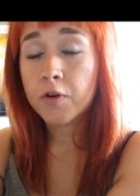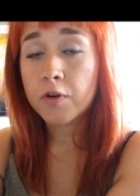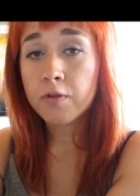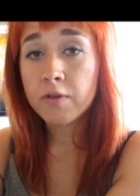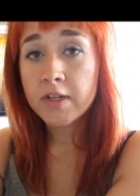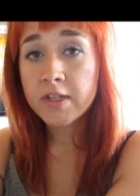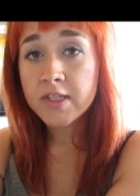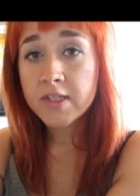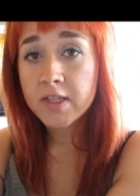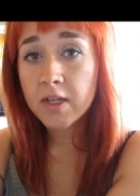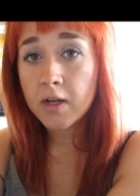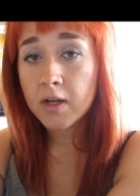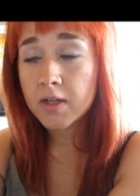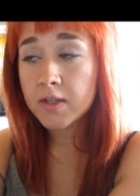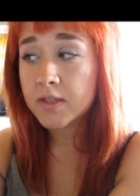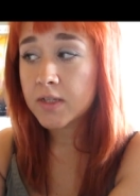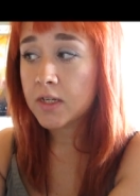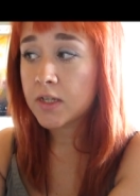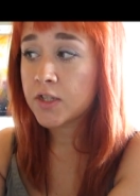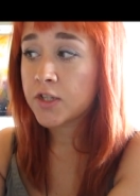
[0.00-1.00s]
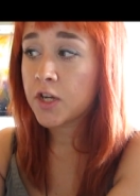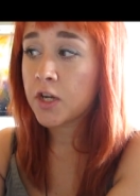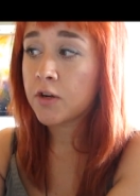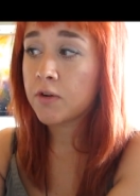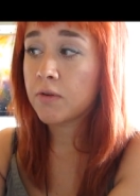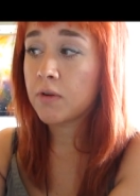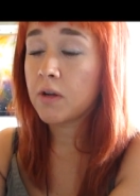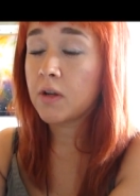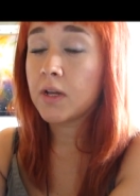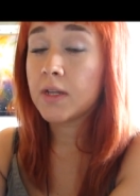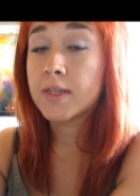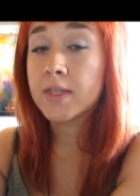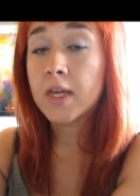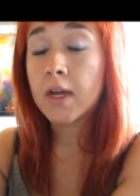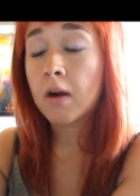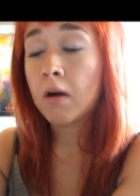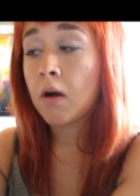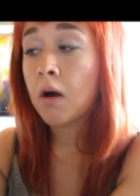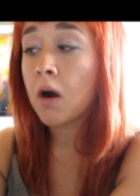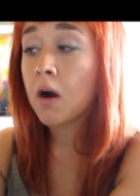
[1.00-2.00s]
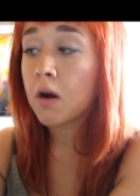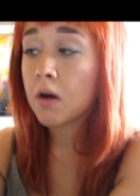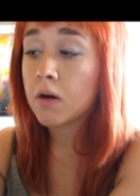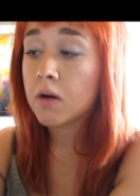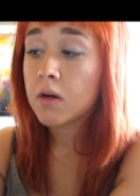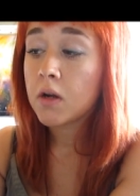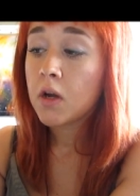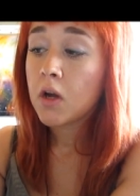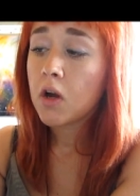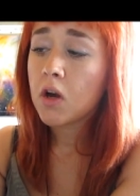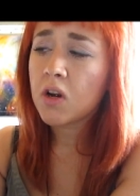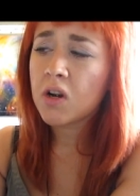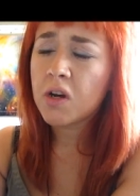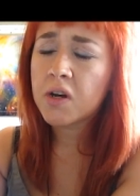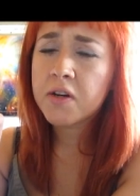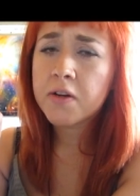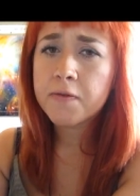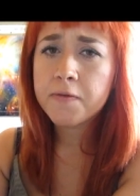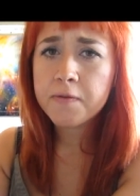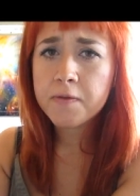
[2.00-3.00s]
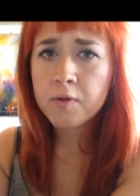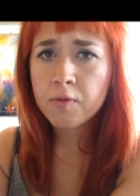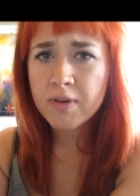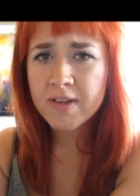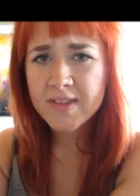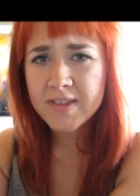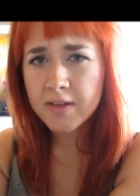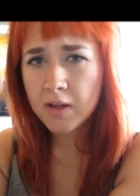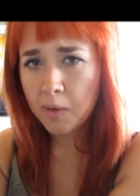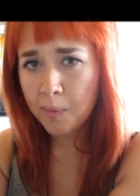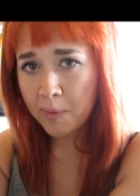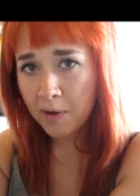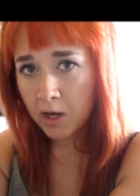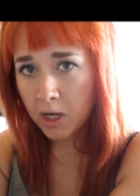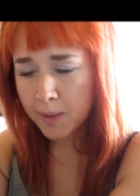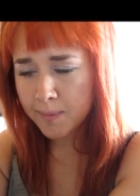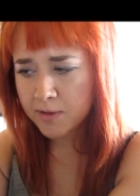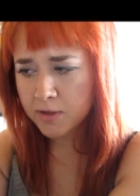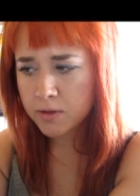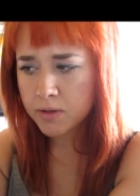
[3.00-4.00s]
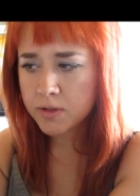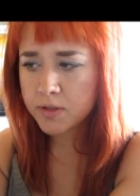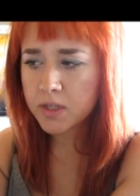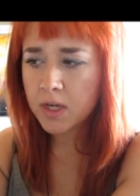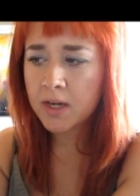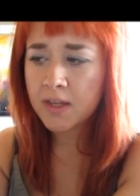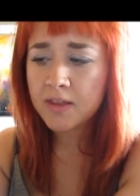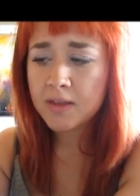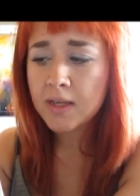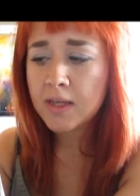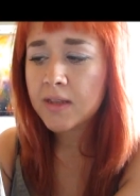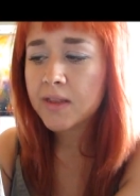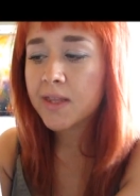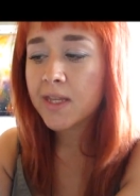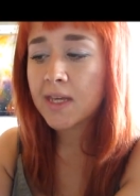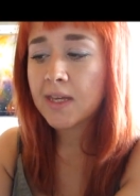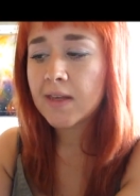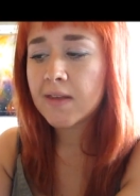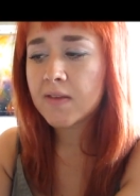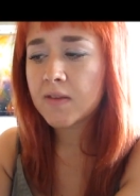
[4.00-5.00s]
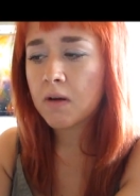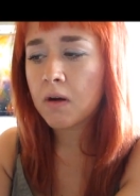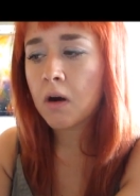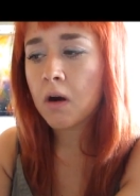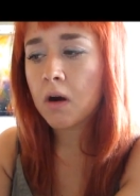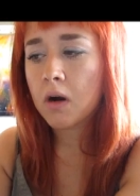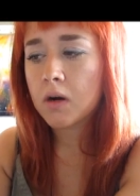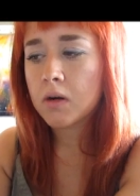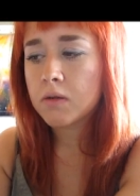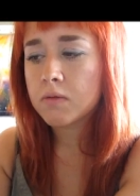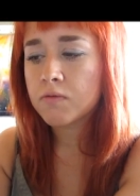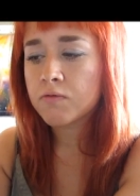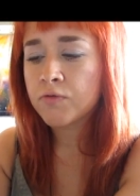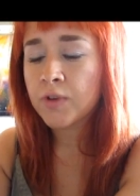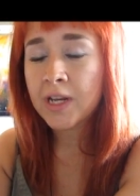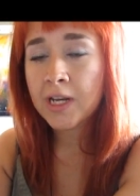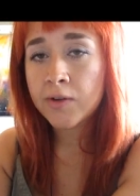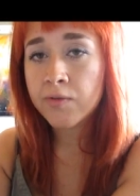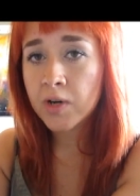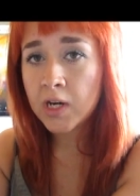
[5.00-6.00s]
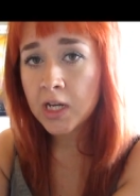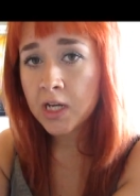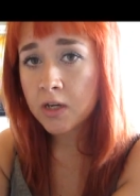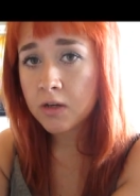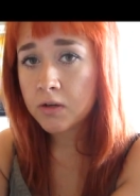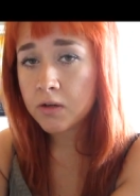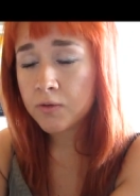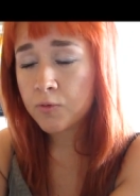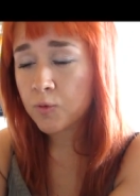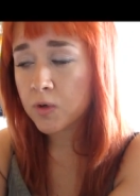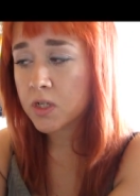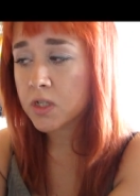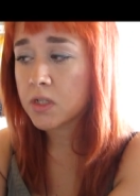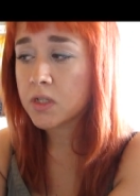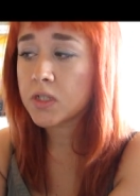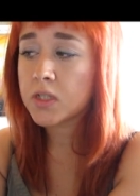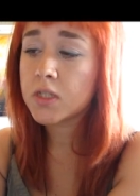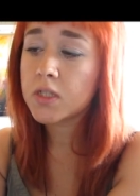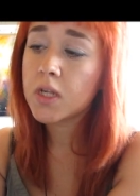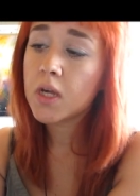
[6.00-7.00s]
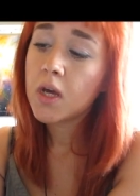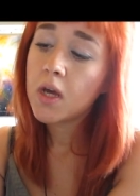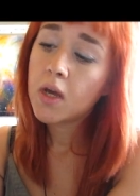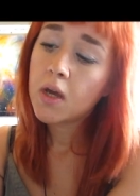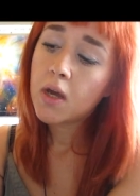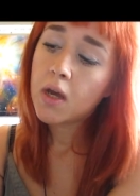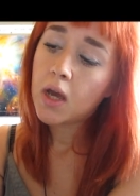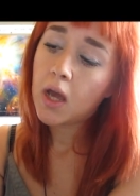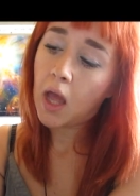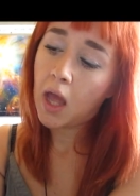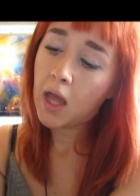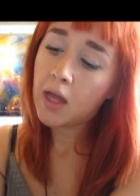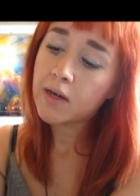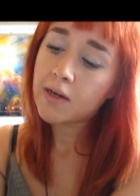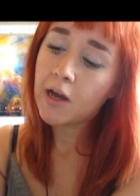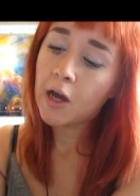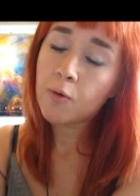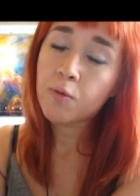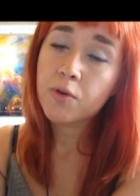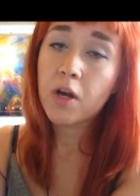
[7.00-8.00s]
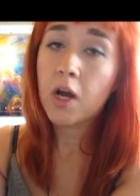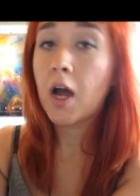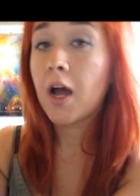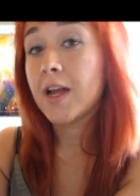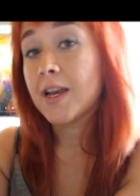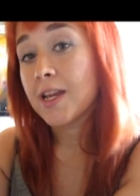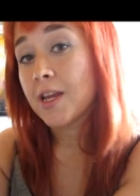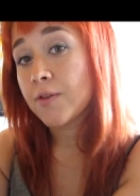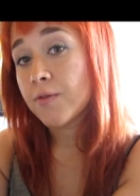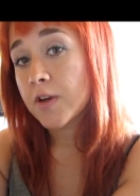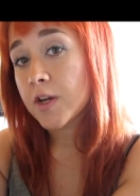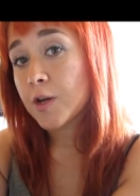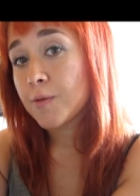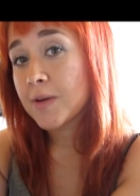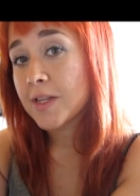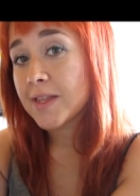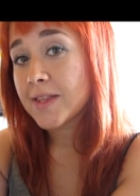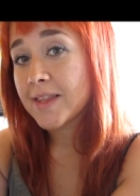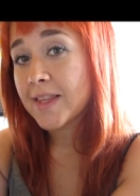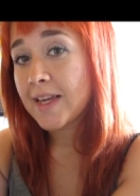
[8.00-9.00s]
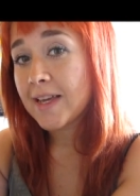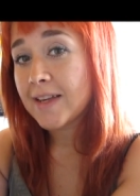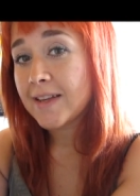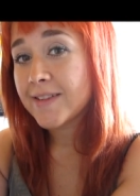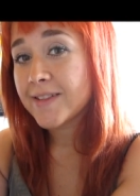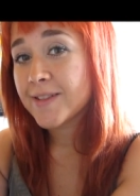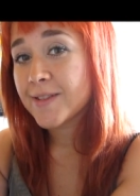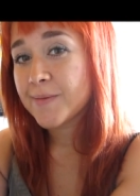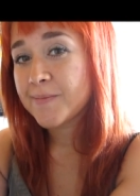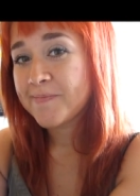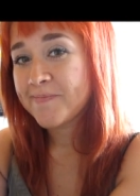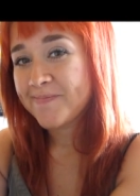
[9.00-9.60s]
crystals in general and there are a lot of crystal bibles. I think these are really really good ones and I would highly recommend these.